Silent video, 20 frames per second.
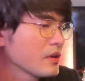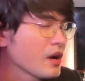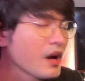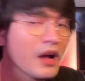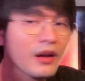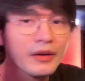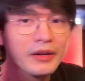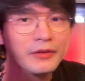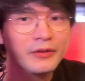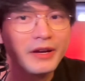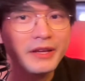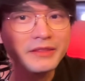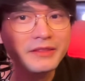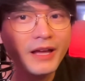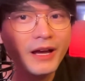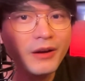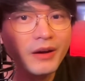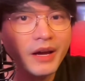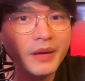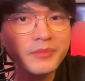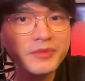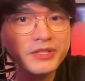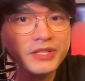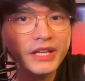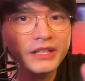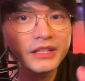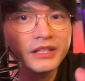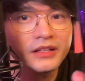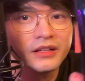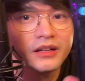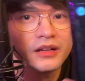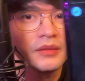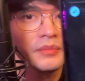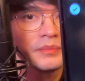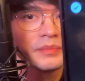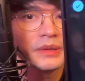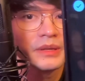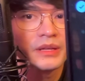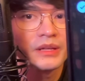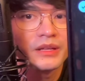All right now I'm setting up
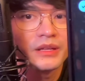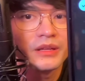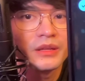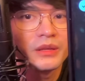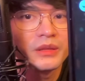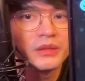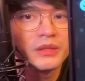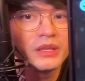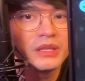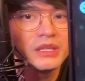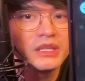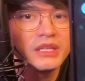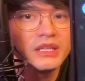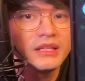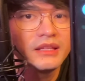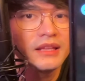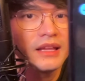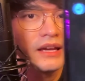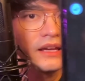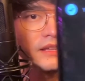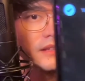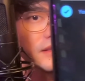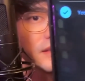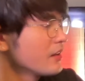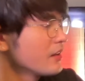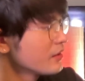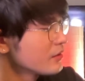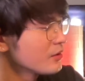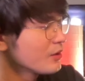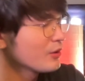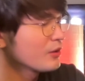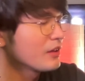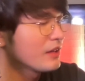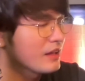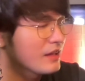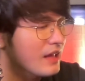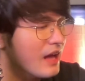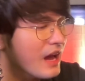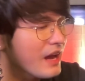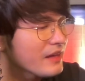the Yeelight. Your
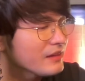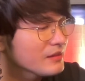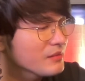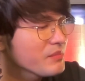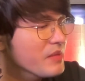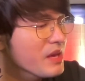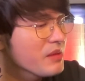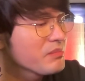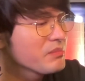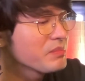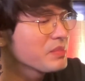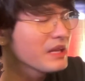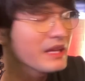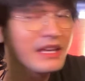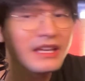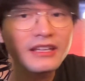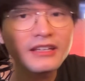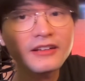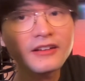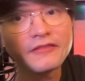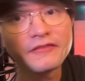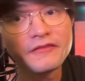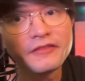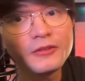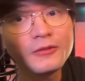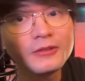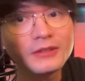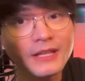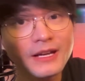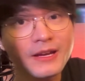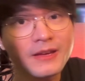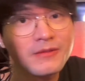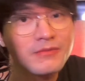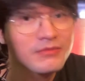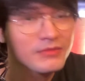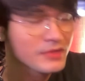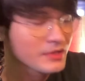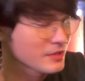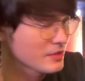light may blink a few times.